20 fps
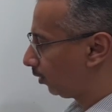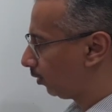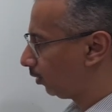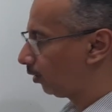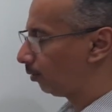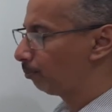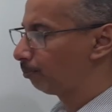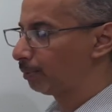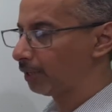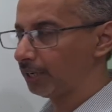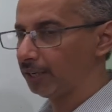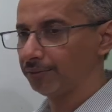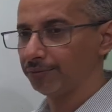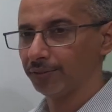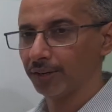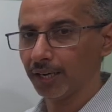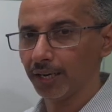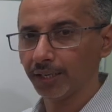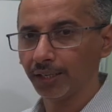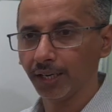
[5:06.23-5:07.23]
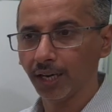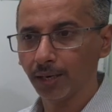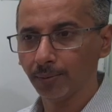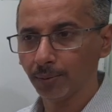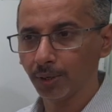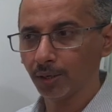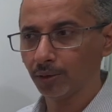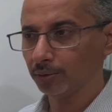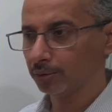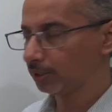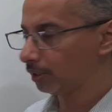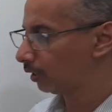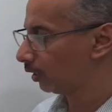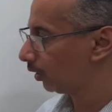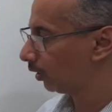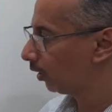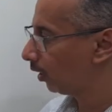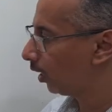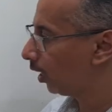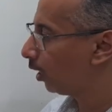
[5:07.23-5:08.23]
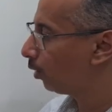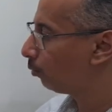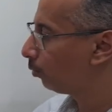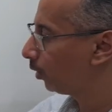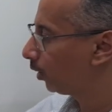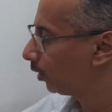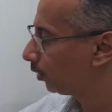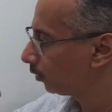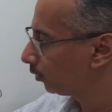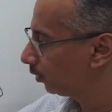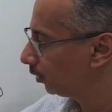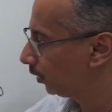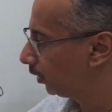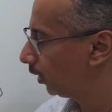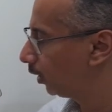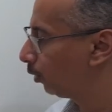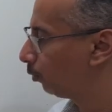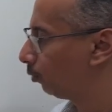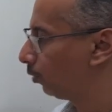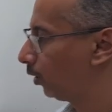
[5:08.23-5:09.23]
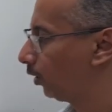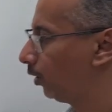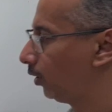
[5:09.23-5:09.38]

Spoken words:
a brief idea about how we deal with